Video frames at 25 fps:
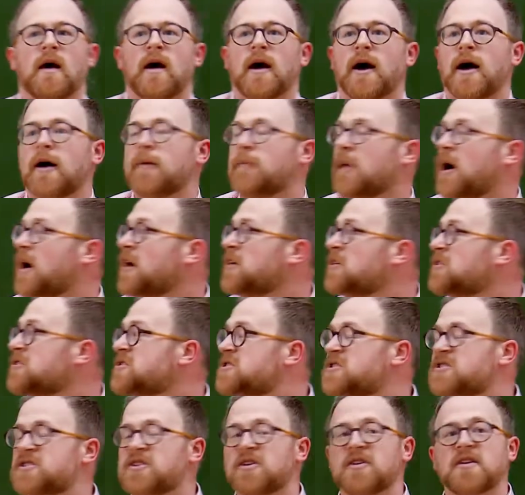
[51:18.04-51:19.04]
Under
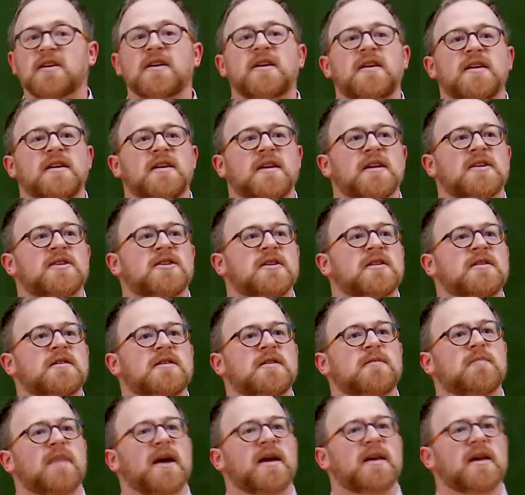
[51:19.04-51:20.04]
certain conditions,
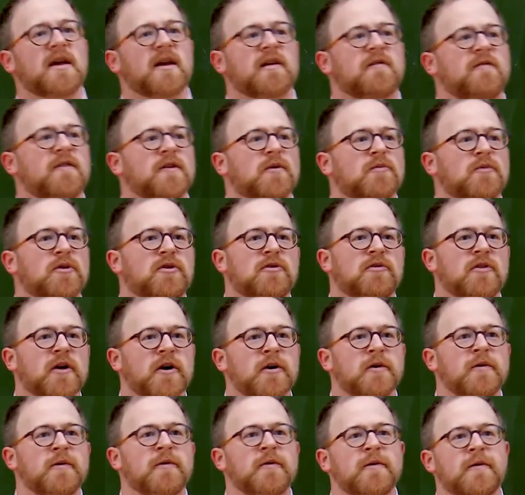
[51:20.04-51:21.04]
the magnetic field will
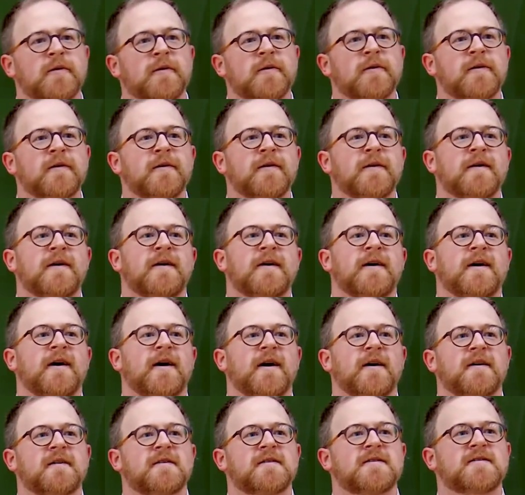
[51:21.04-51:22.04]
grow.
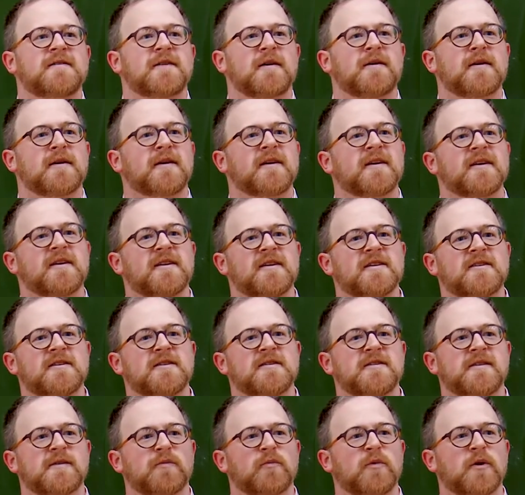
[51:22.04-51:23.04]
Under certain
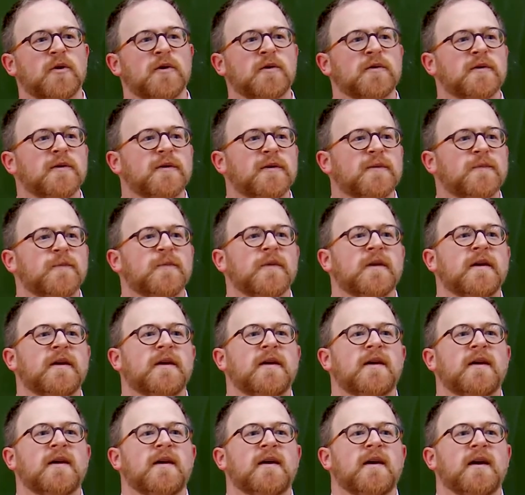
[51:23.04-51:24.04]
conditions, it won't.
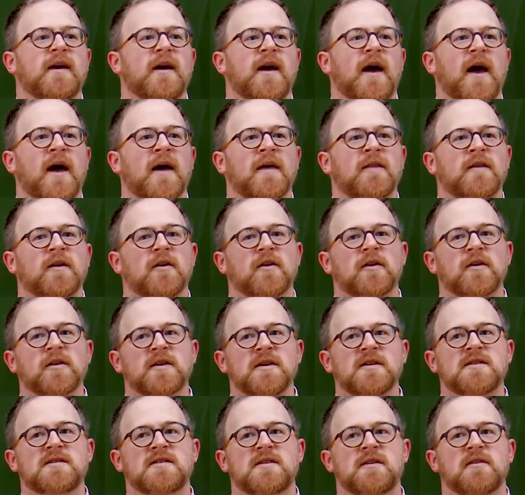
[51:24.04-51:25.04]
And the
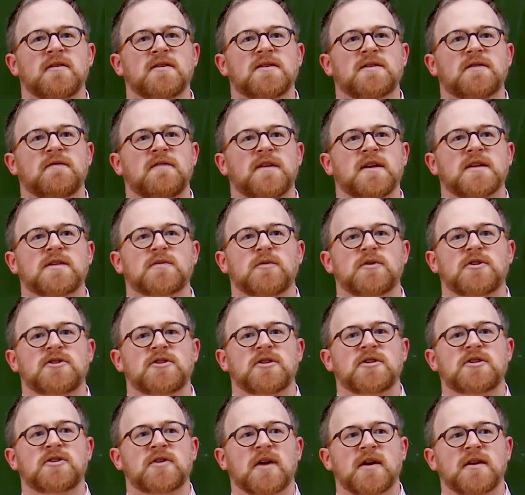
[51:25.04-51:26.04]
earliest theories of this were
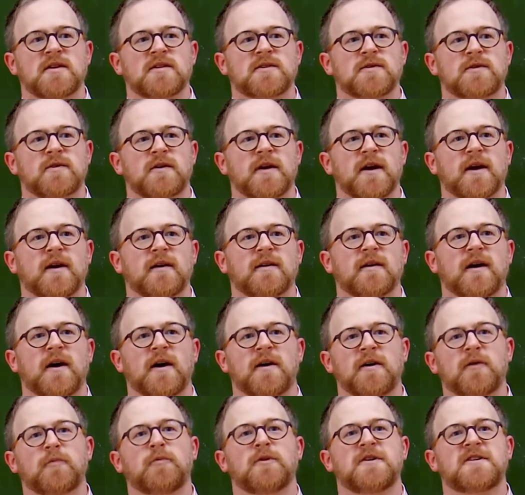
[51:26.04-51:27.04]
just trying to sort out
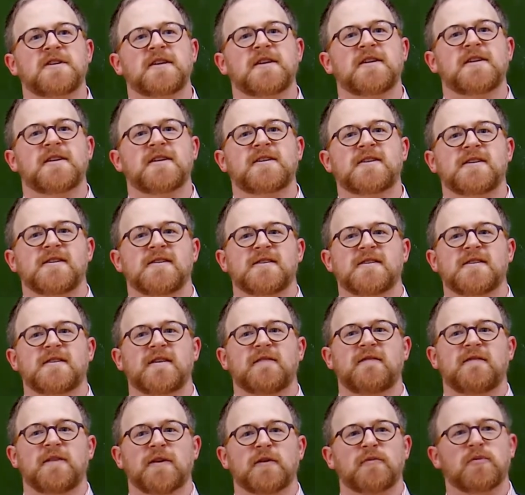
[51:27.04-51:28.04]
under which conditions
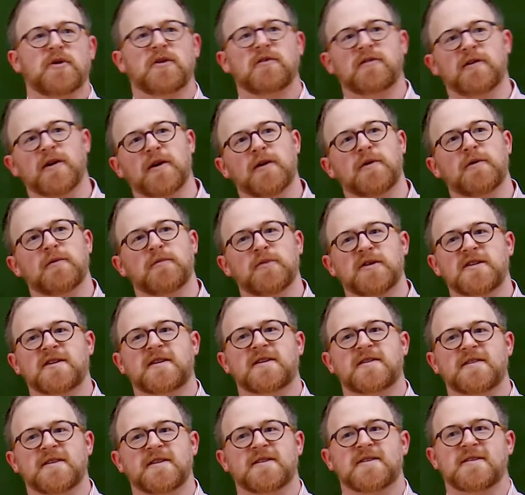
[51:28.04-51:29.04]
the field would grow and which
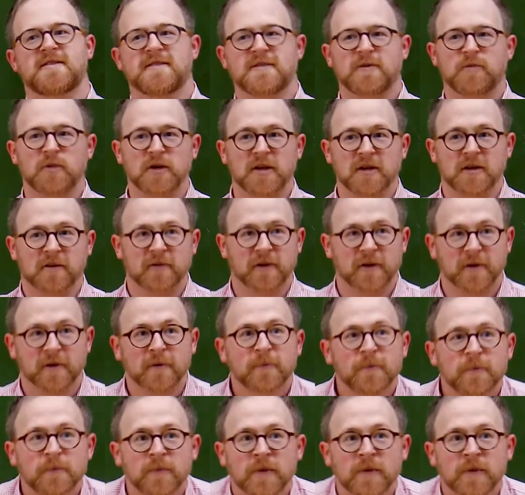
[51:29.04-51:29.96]
conditions it wouldn't grow.